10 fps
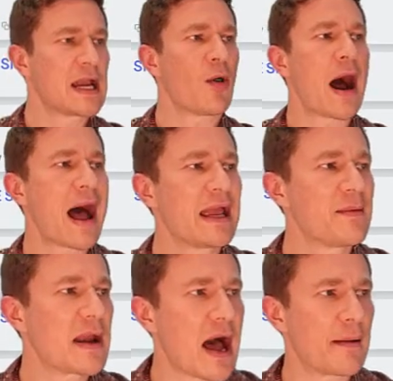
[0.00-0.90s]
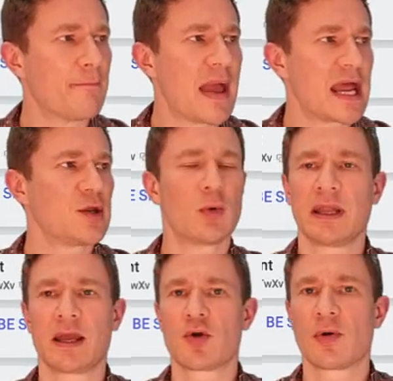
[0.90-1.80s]
Now, I am not
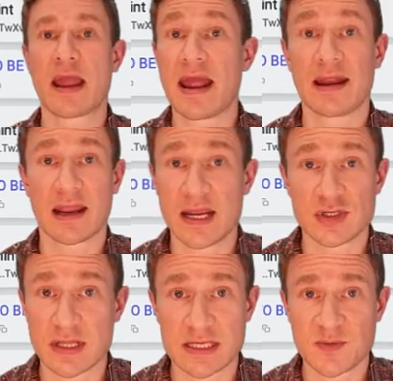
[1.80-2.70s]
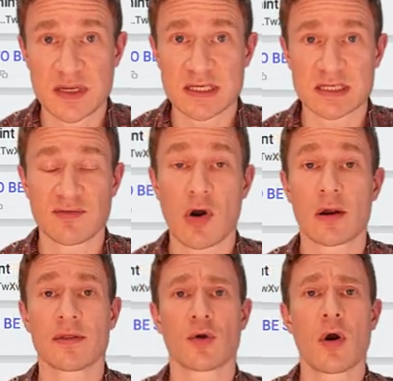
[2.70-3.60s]
manually creating each of these pieces of
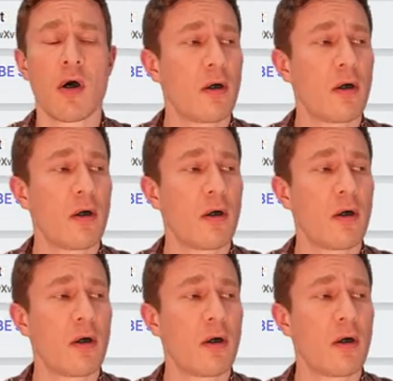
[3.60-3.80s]
art. They're all